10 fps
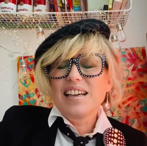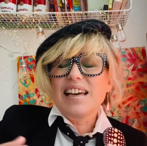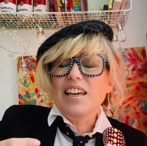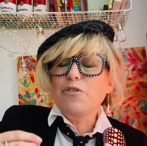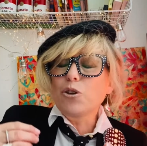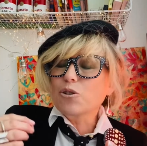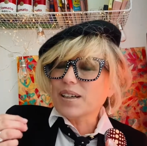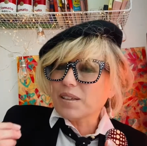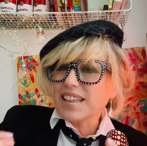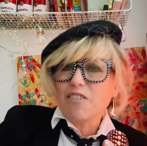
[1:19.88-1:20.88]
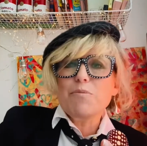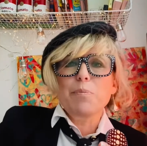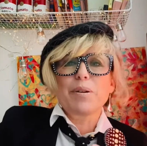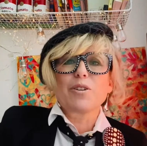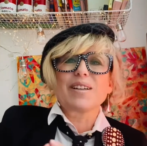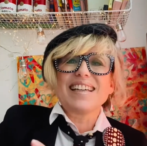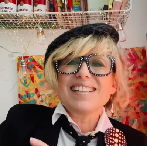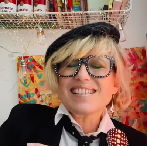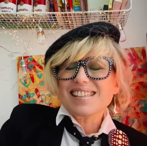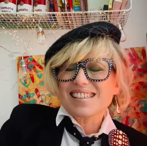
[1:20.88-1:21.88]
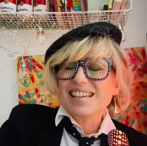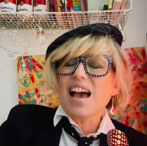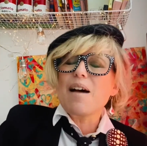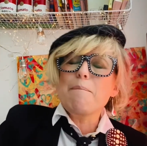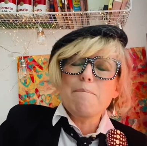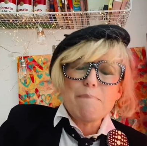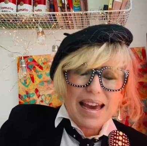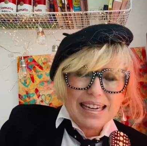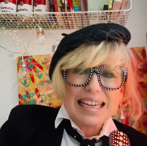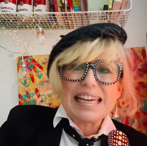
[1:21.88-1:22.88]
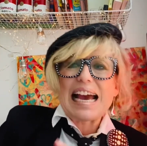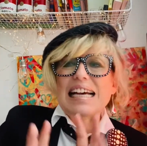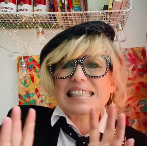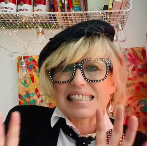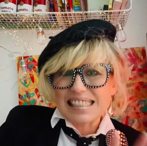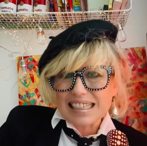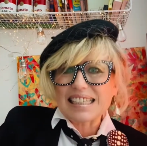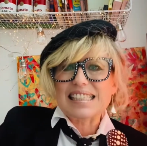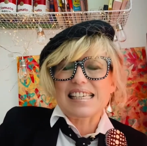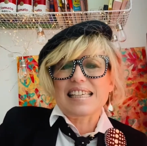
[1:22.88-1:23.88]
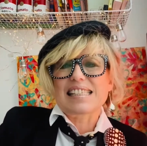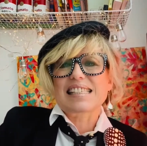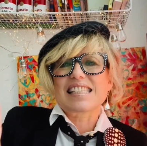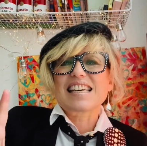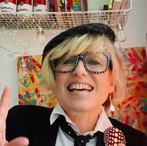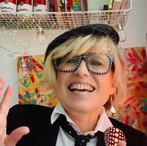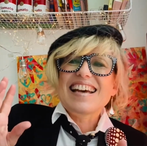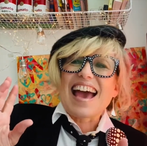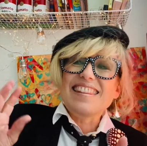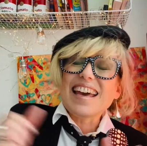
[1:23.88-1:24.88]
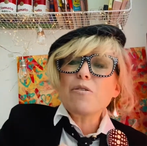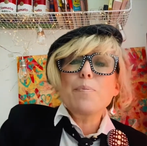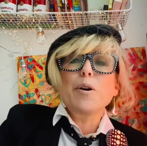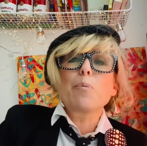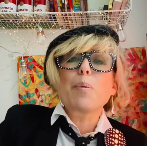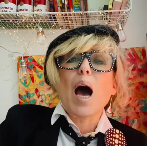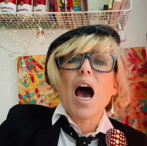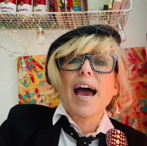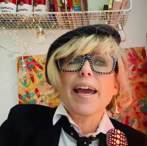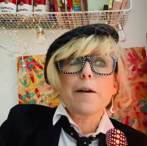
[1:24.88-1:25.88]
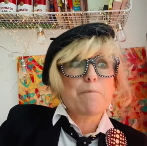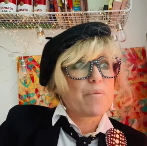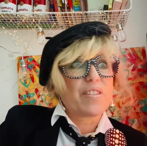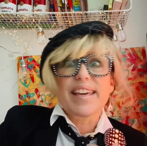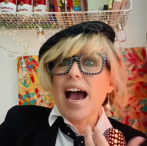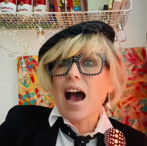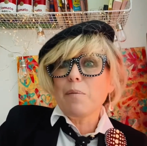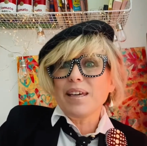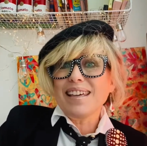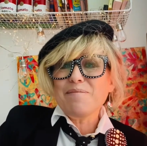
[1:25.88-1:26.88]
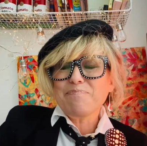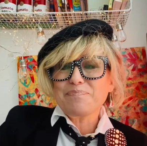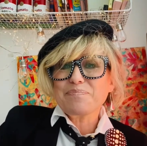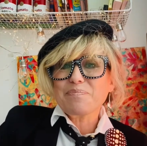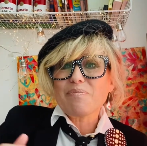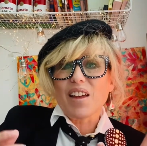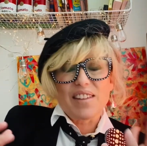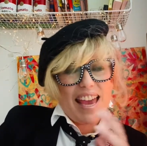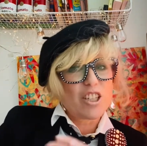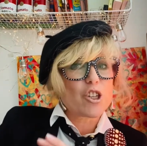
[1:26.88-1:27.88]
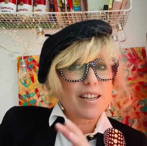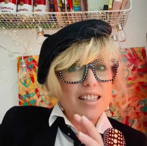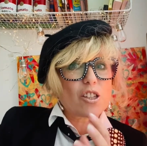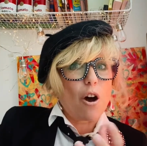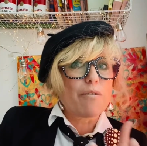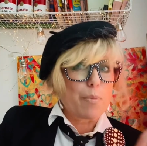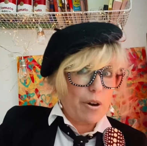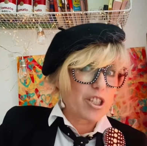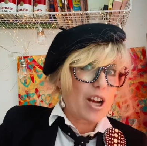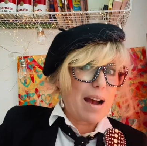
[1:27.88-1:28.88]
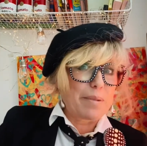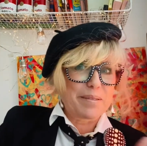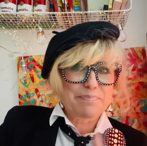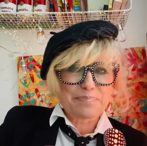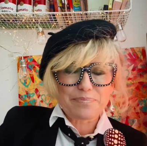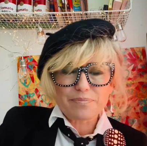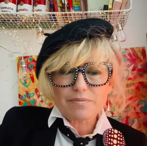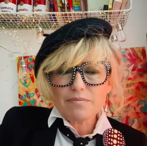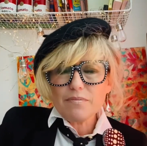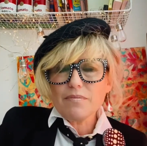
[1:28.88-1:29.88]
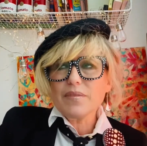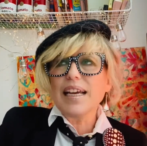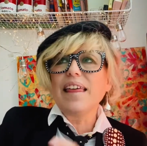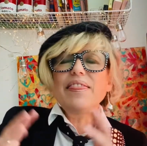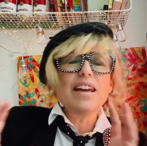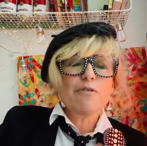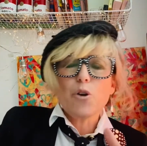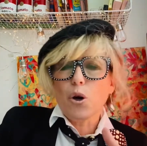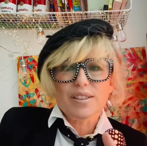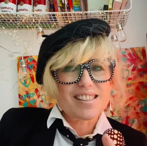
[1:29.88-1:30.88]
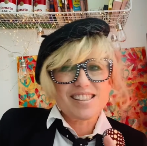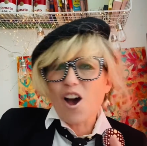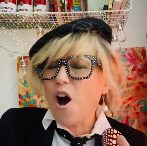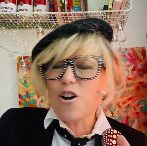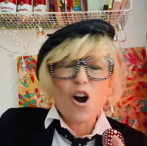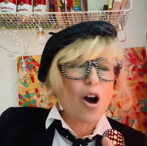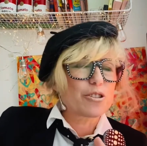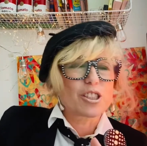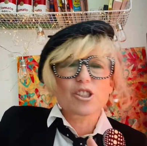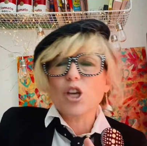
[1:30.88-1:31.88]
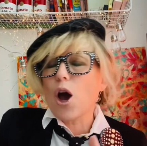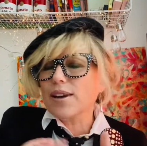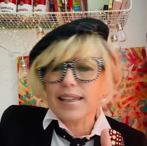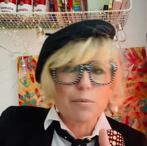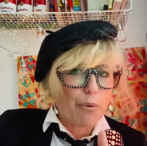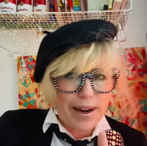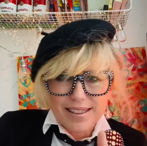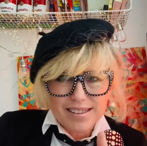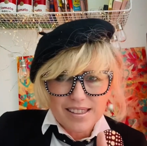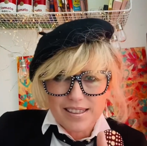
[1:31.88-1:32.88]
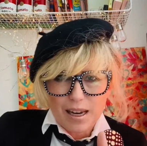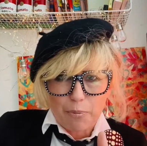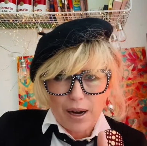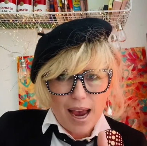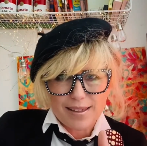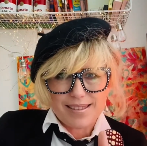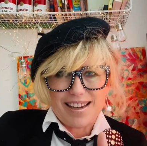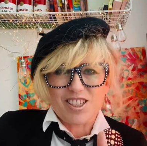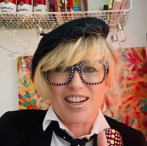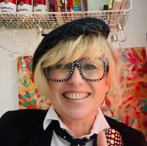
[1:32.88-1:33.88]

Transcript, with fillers: If you look at government buildings, many still exist. And they were built by the army, the engineers of the British Army. And then, of course, Hong Kong just totally embraced contemporary architecture.